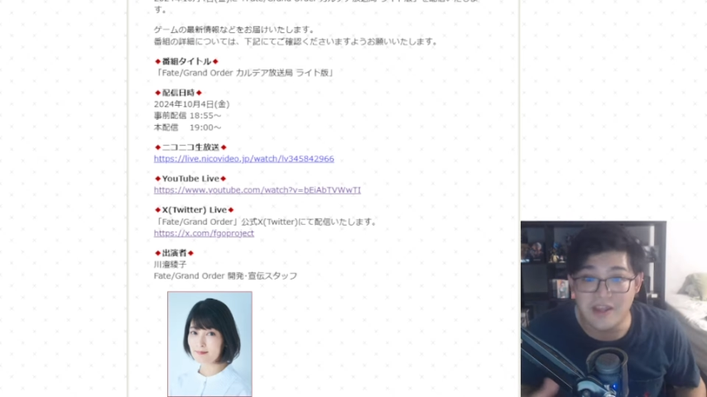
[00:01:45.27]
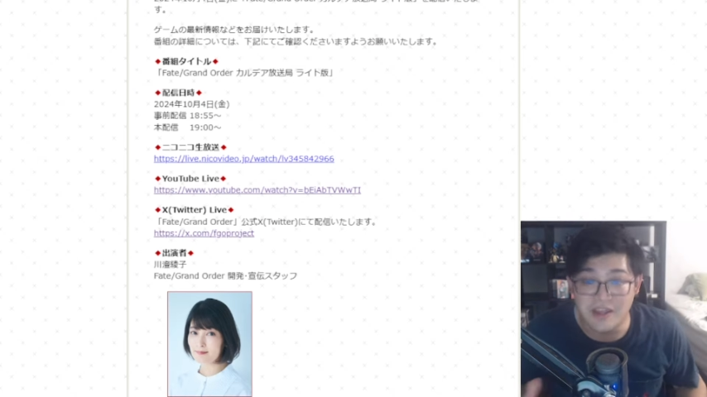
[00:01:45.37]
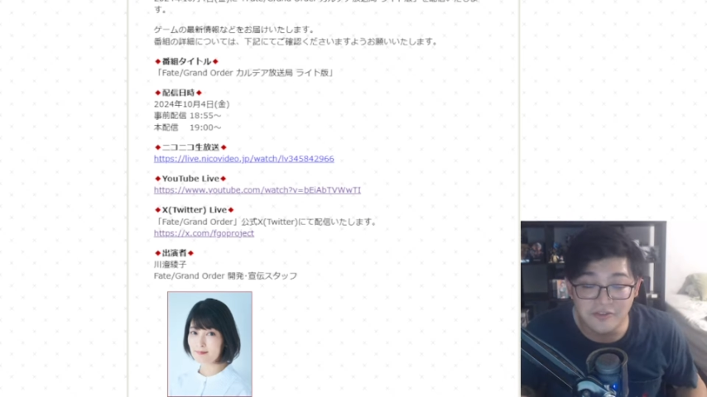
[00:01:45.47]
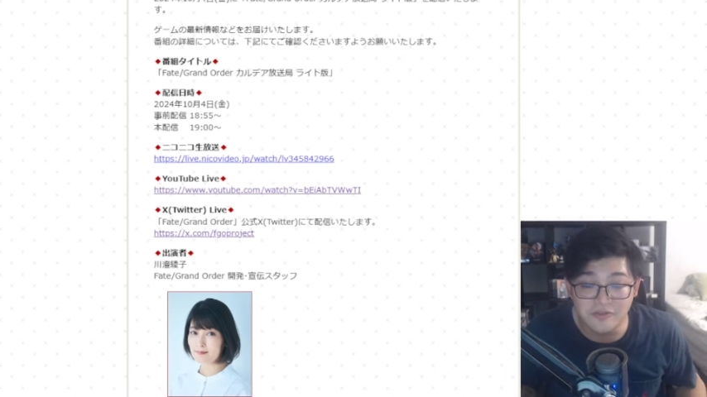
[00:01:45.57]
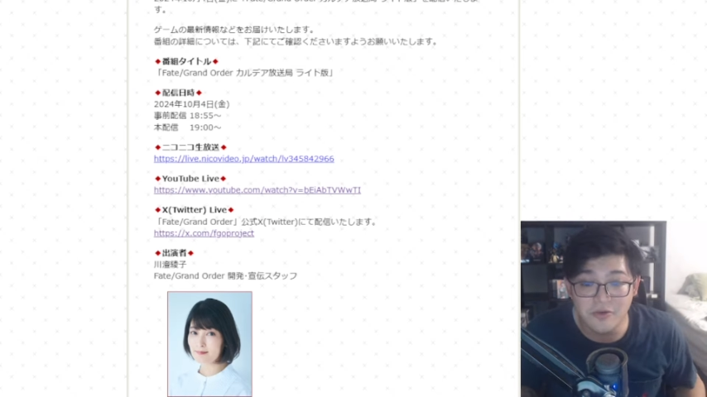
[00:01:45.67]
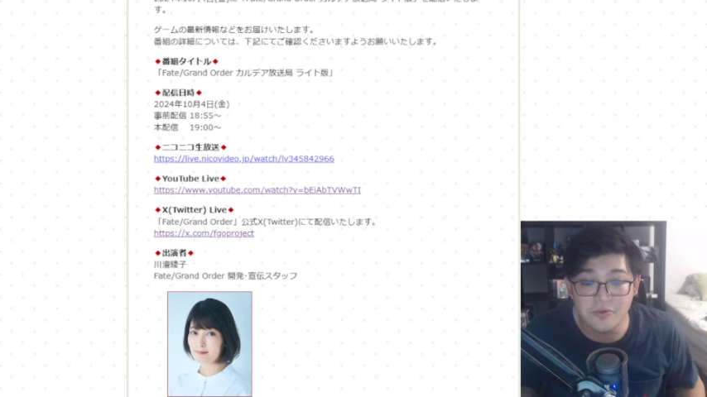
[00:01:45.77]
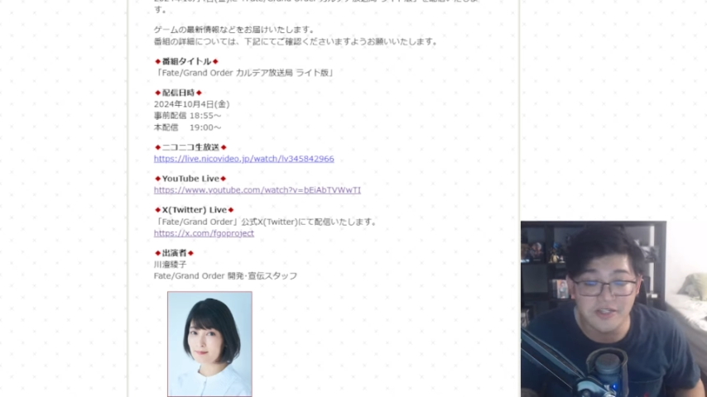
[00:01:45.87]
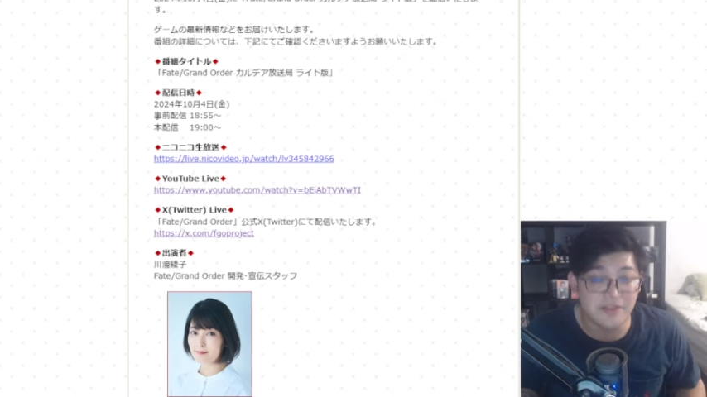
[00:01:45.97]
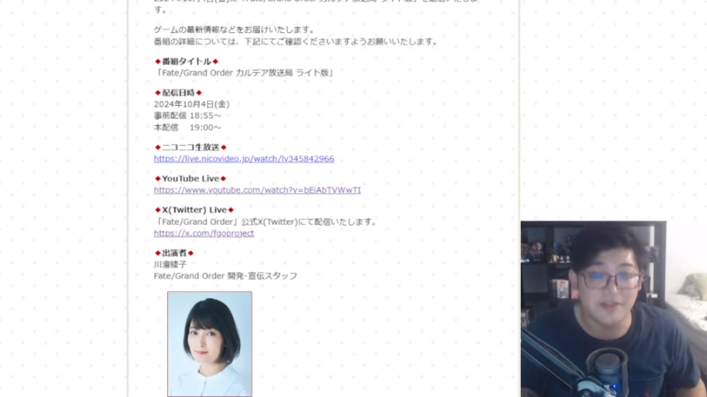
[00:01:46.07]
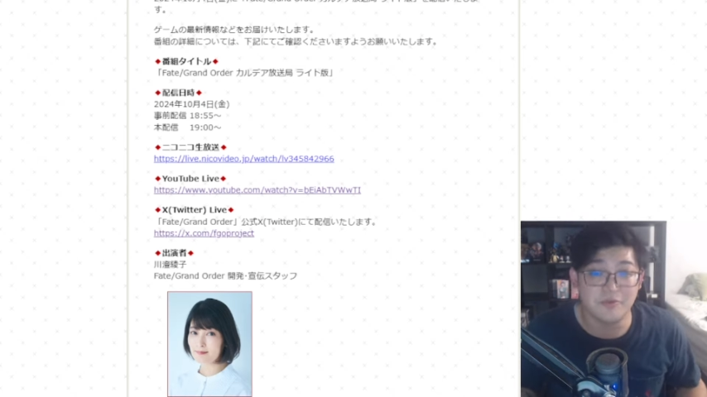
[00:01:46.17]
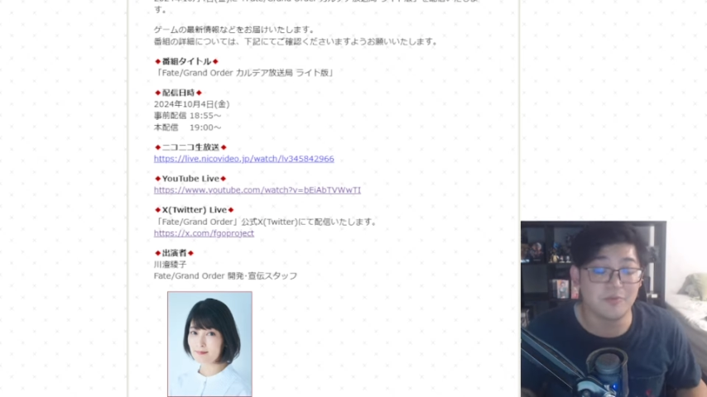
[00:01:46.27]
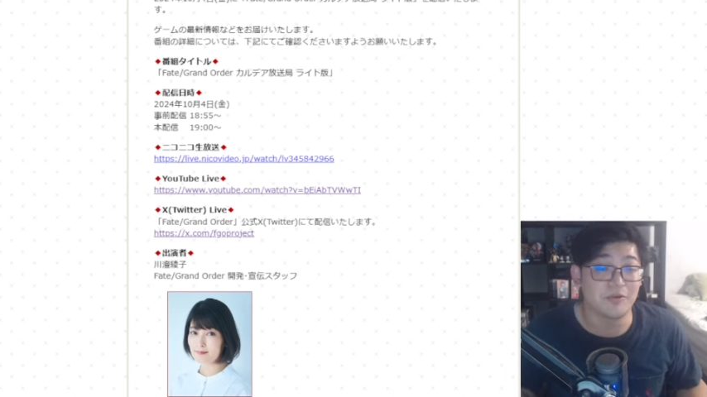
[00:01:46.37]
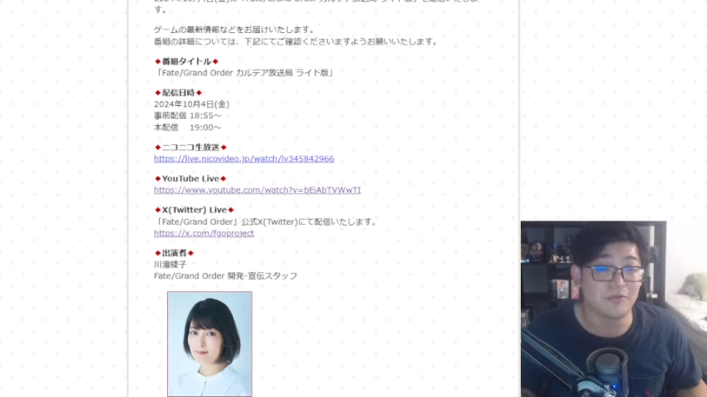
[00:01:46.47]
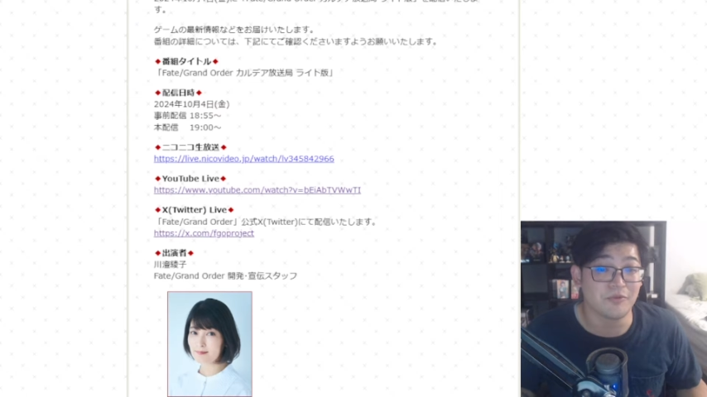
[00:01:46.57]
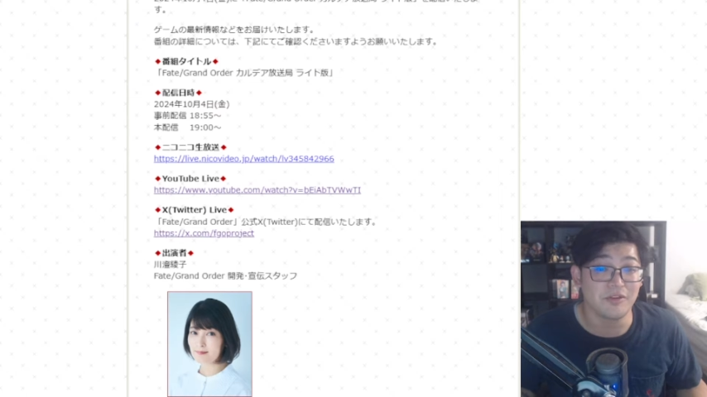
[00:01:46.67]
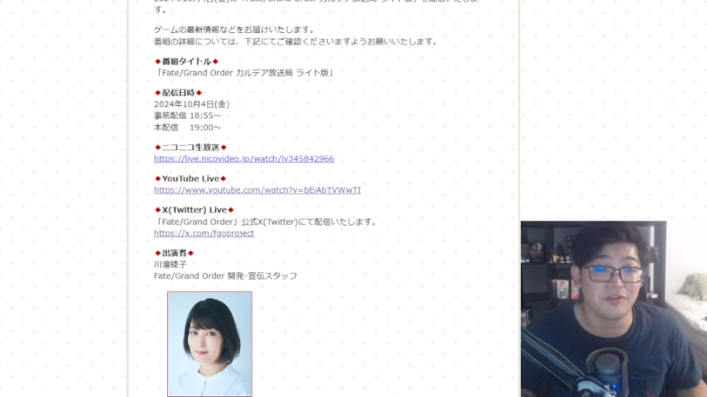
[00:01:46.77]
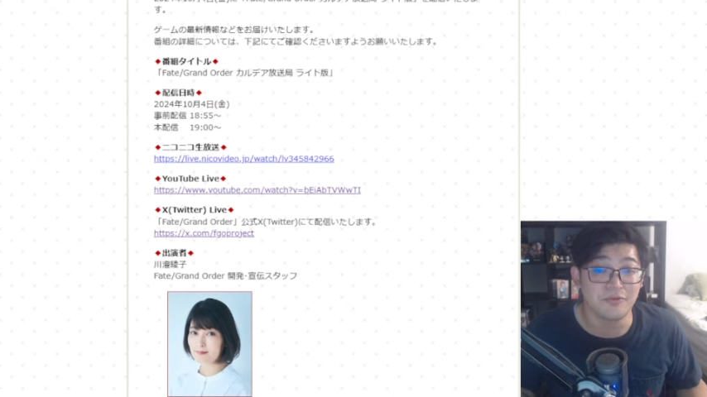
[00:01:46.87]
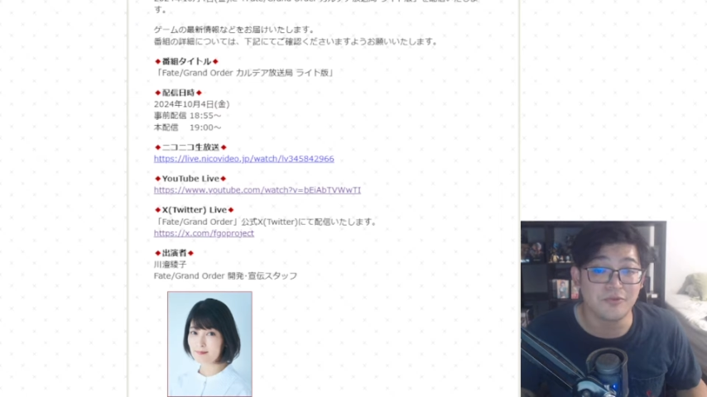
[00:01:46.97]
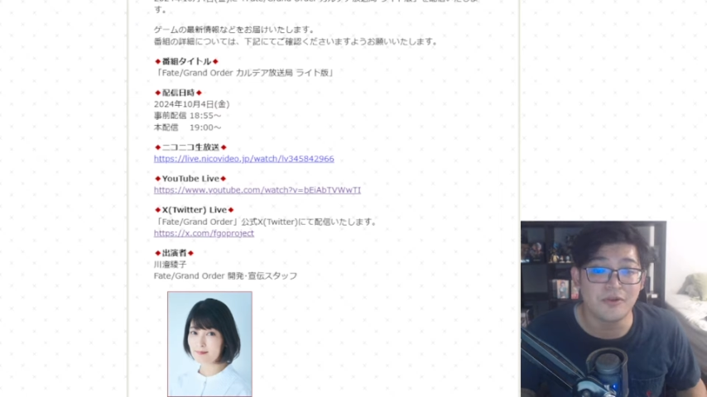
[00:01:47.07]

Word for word: Extra, which I think would be really cool.